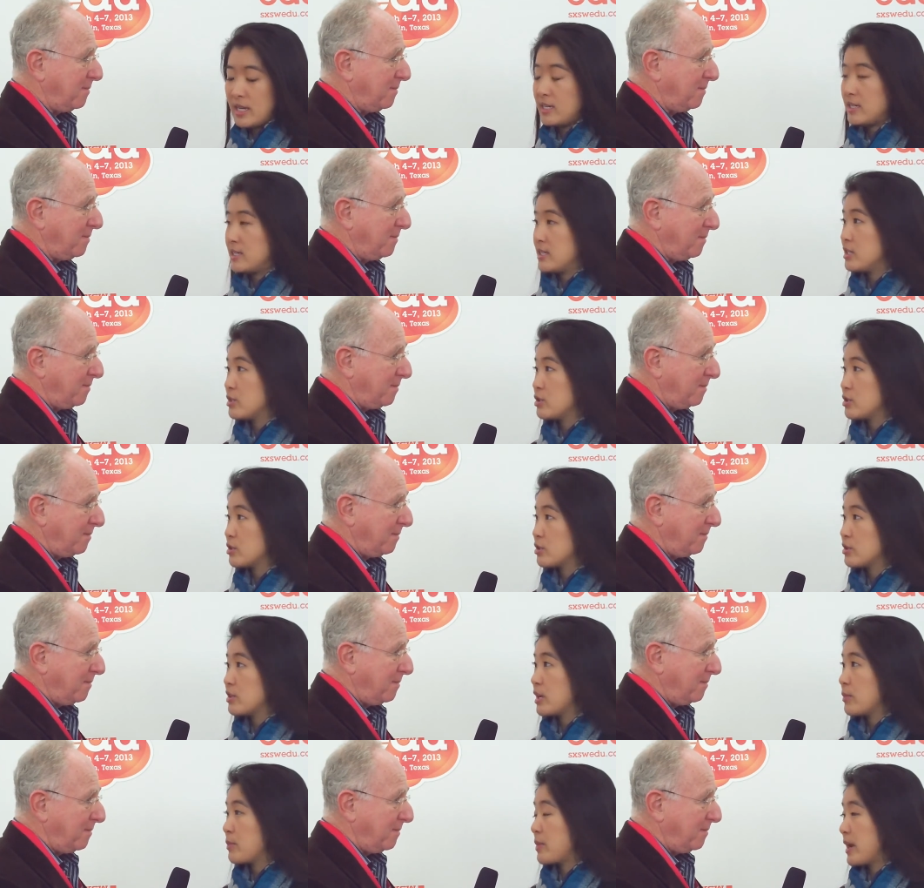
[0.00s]
Speaker 1: a
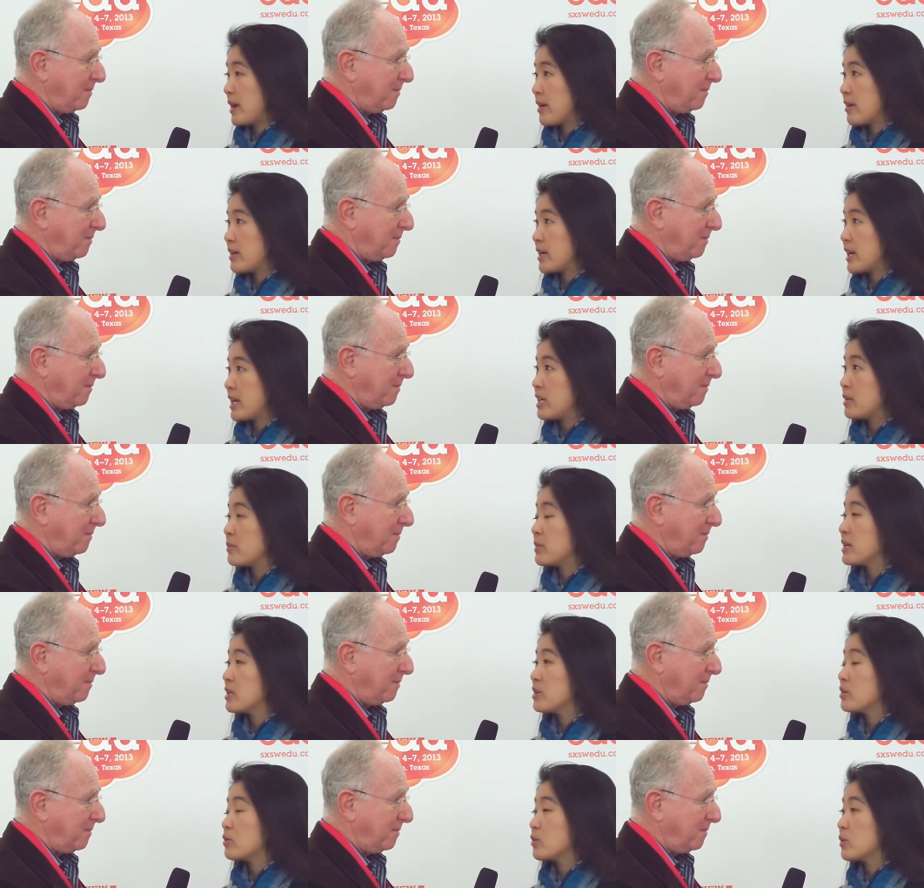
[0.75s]
teacher, a parent,
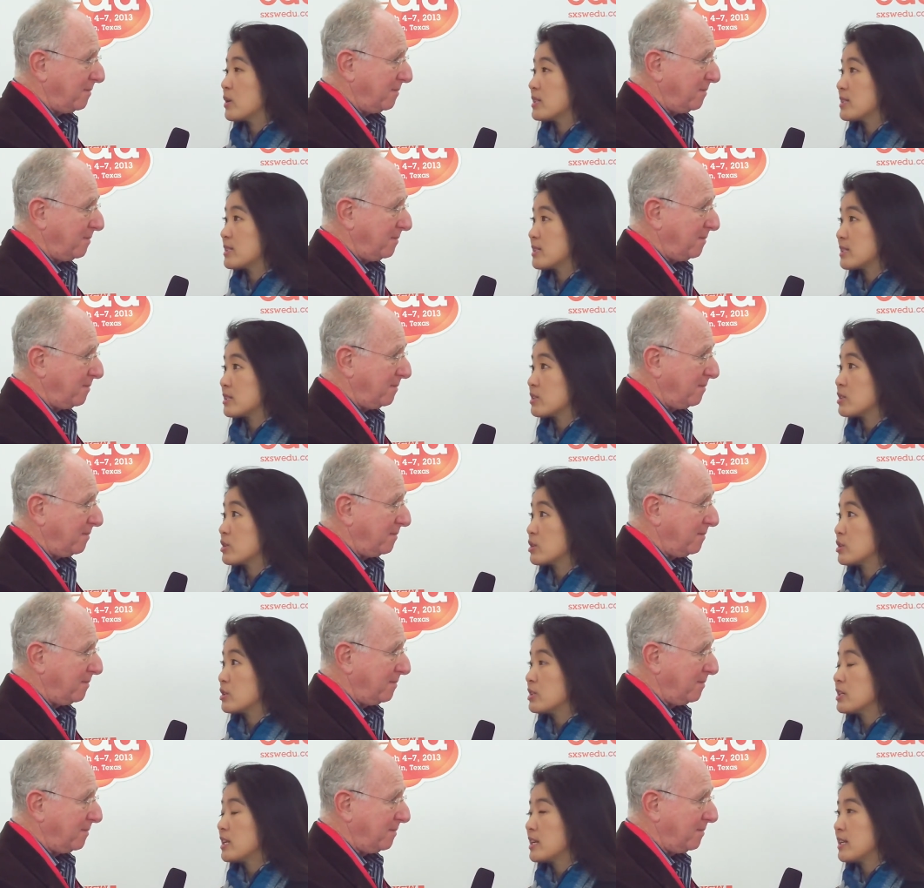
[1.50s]
anybody who wants to
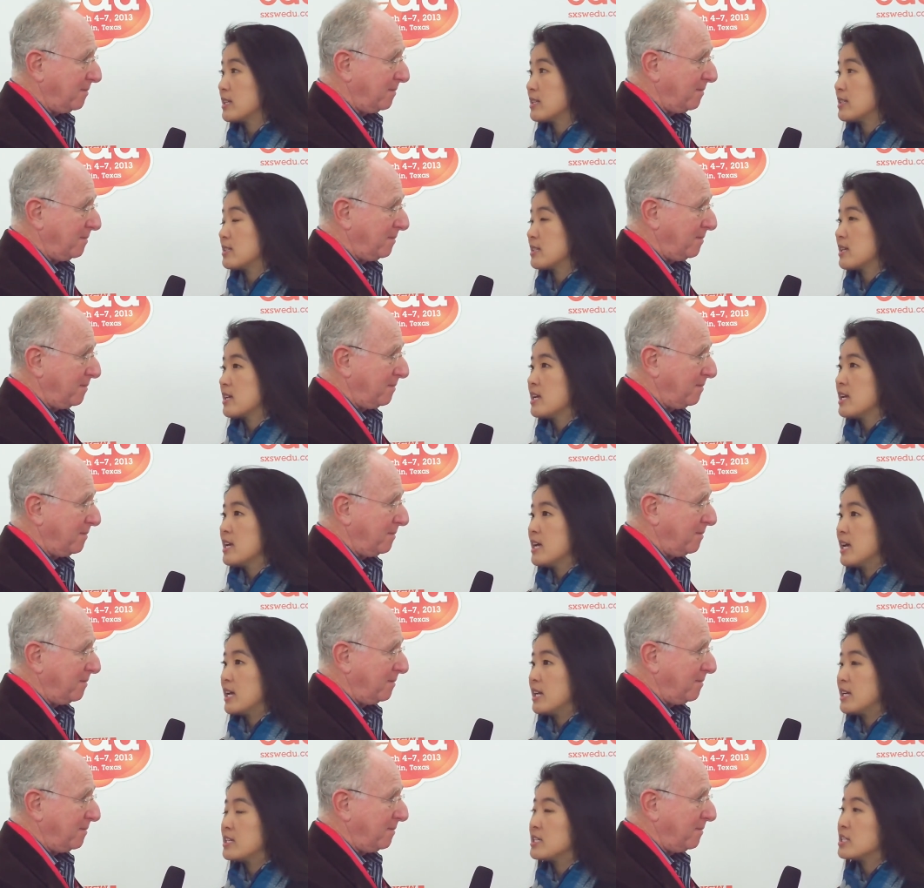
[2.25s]
learn, and it's
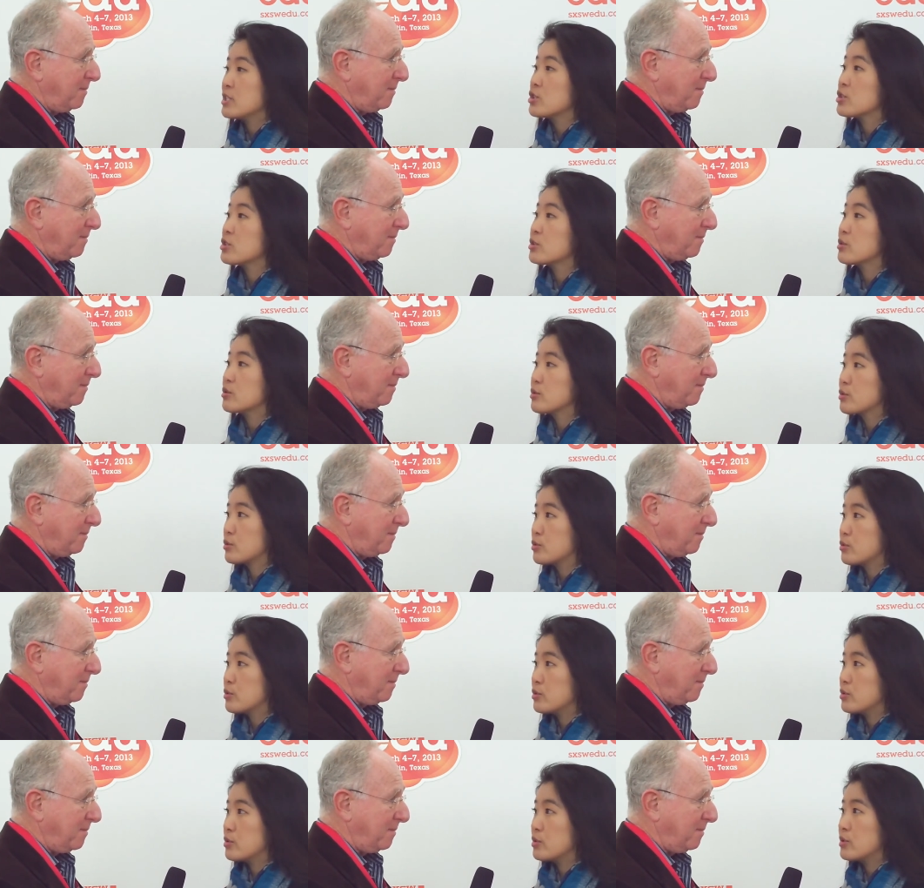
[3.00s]
an additional
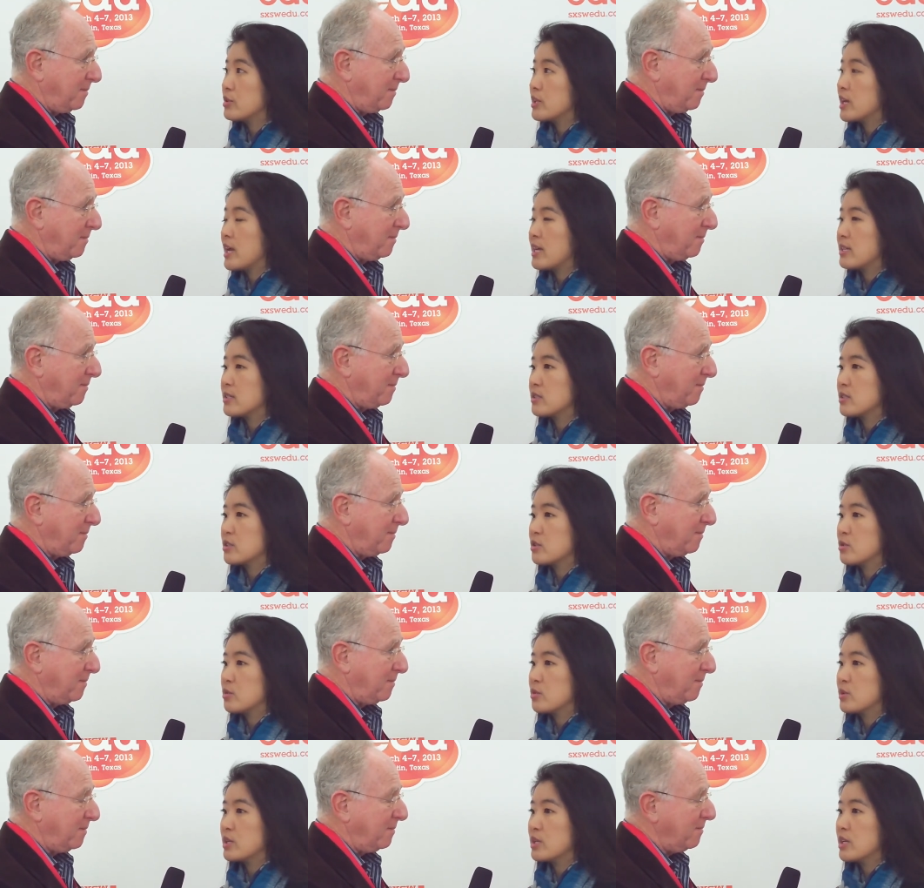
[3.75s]
tool as
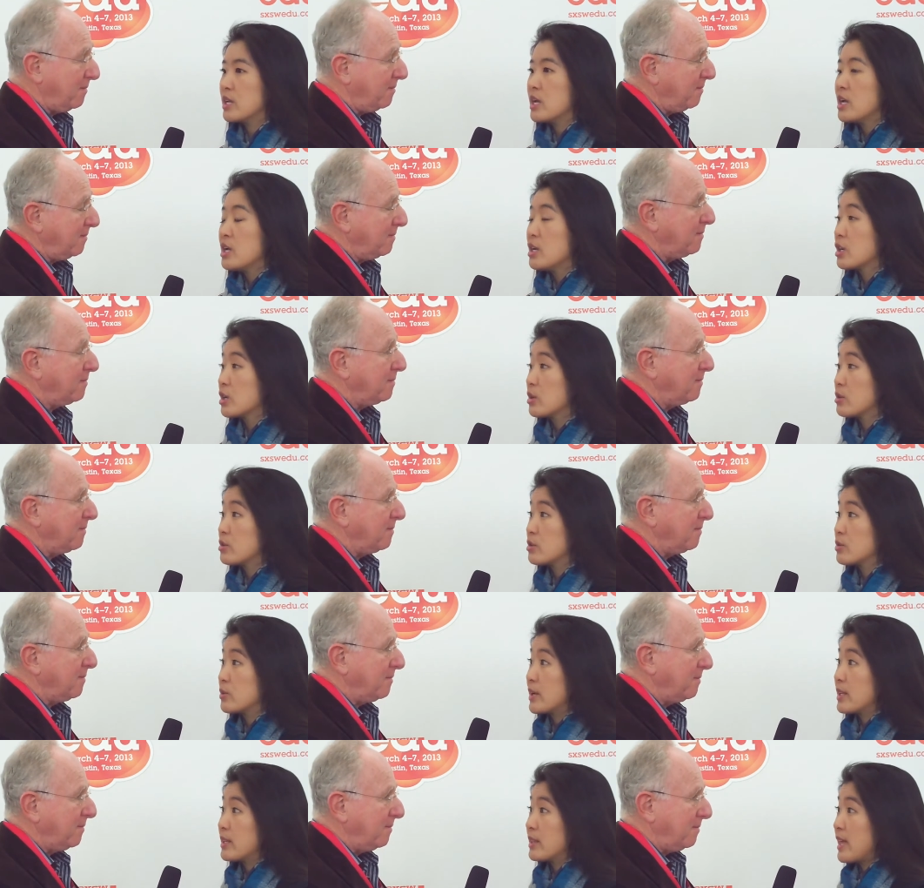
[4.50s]
you would go
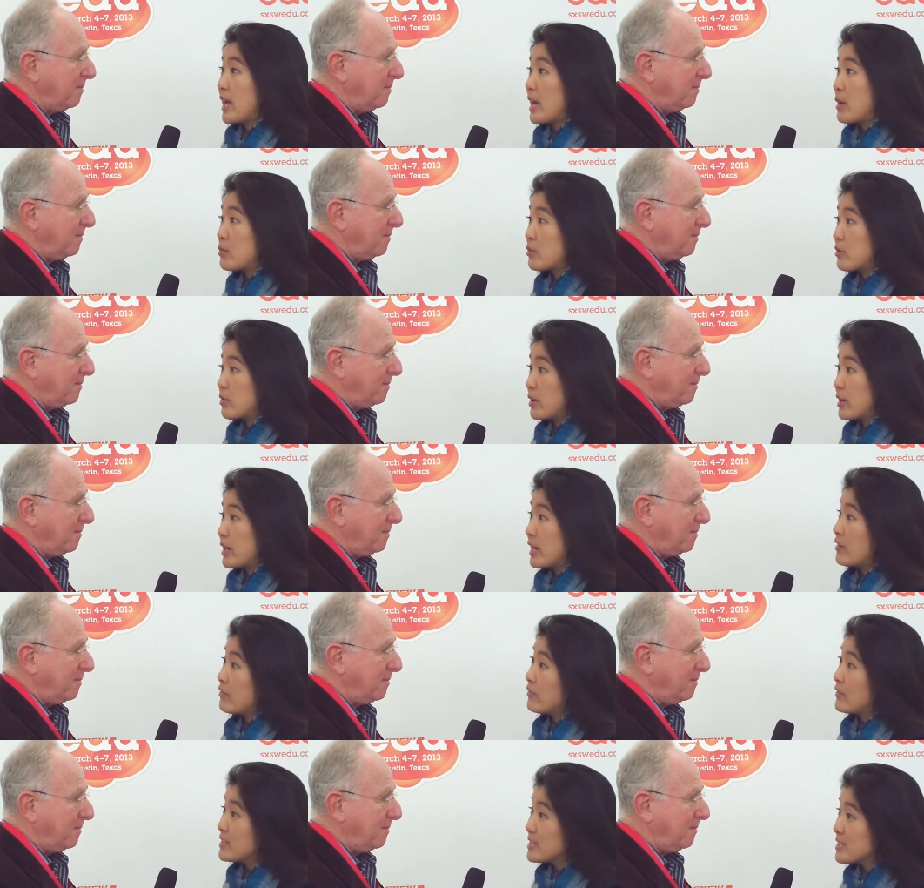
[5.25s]
to a library,
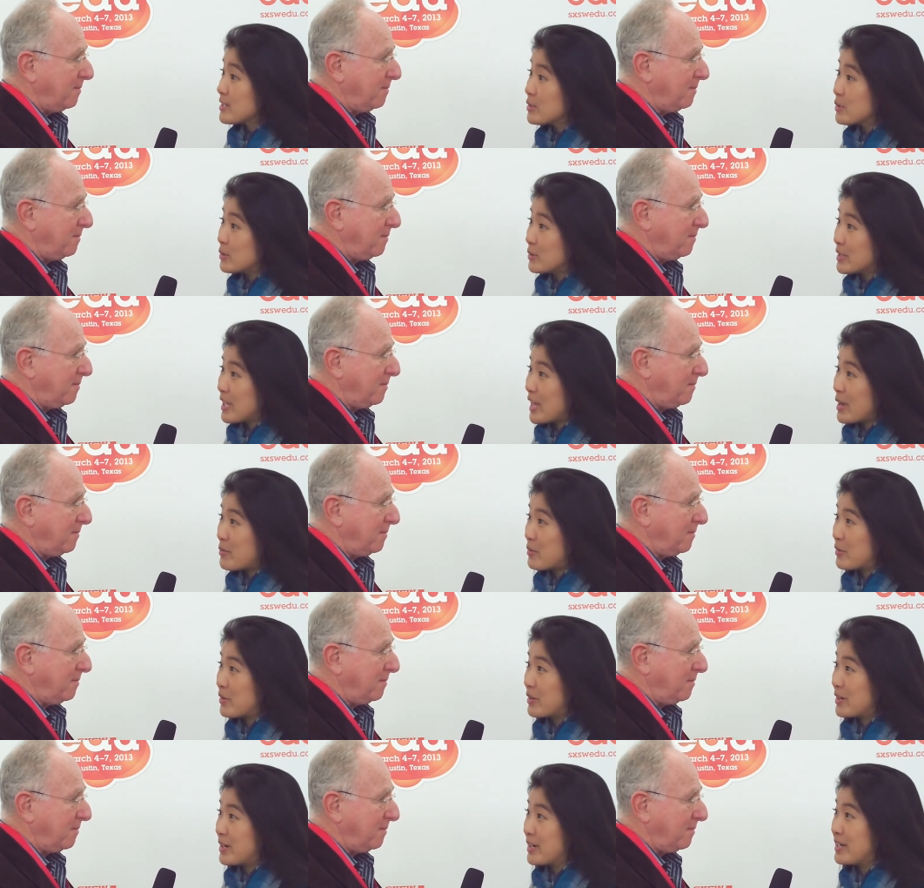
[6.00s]
a physical
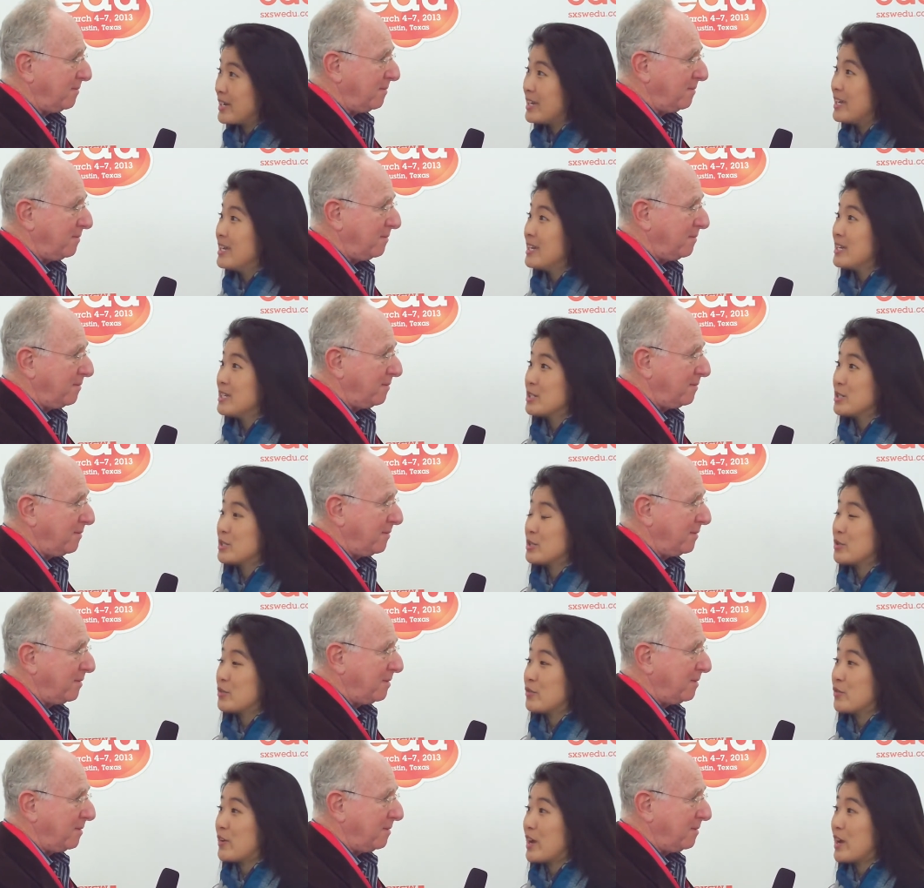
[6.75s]
library, to